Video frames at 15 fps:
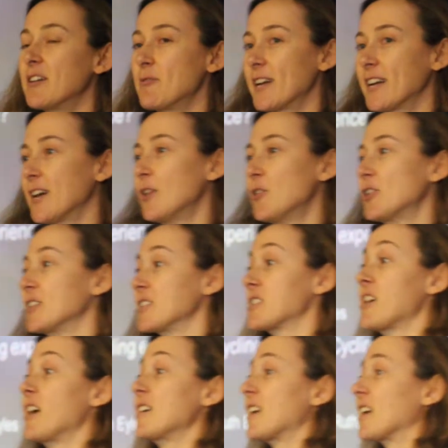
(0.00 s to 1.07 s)
when I look at
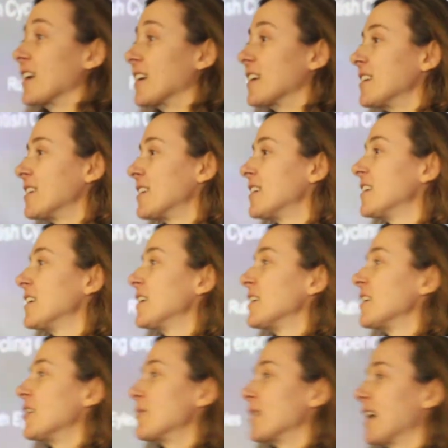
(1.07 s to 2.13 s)
cycling
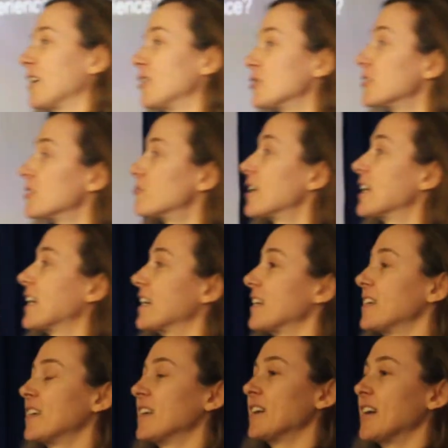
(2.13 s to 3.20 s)
and when I look at ringing,